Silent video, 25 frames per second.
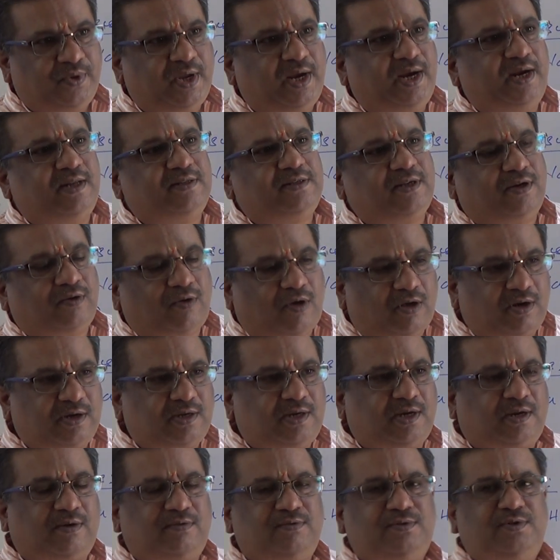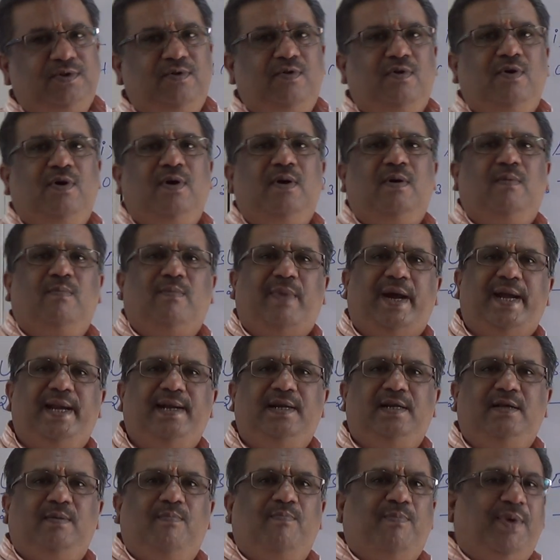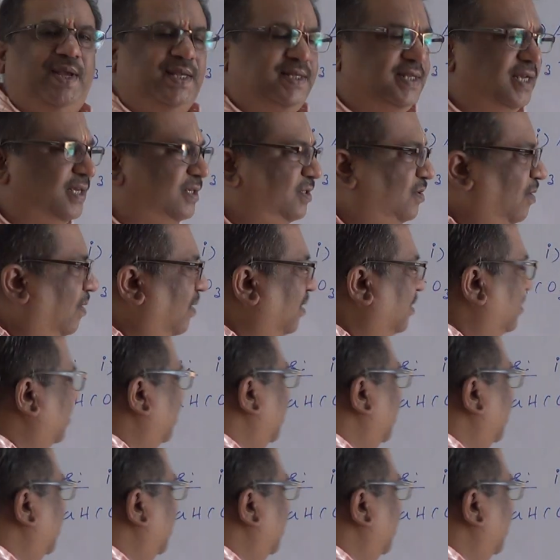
It is a non-corrosive, mild, basic salt,